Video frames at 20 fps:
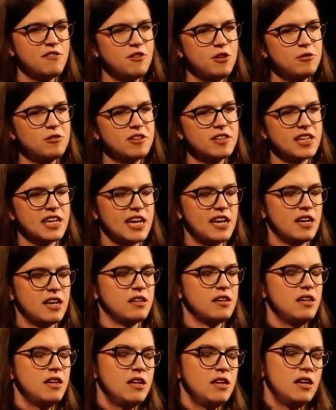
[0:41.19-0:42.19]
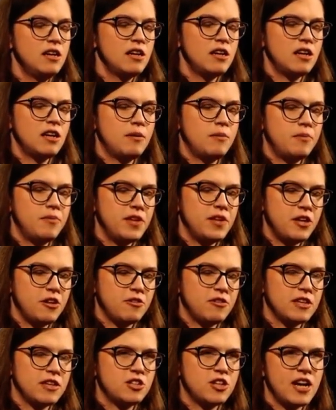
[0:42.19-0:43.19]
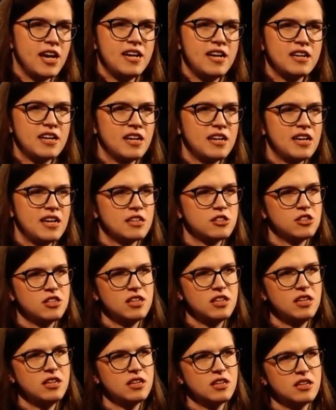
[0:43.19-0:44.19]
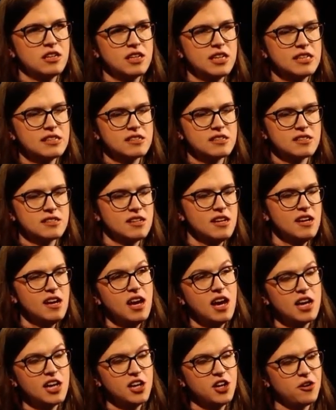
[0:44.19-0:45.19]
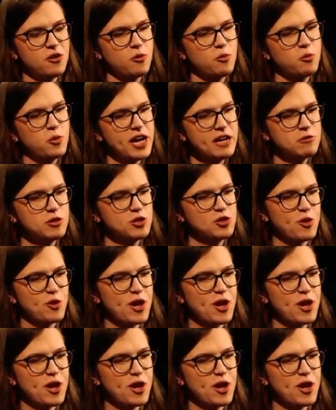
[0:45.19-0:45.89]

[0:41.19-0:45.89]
If you look at, the China connection here, it's, when I was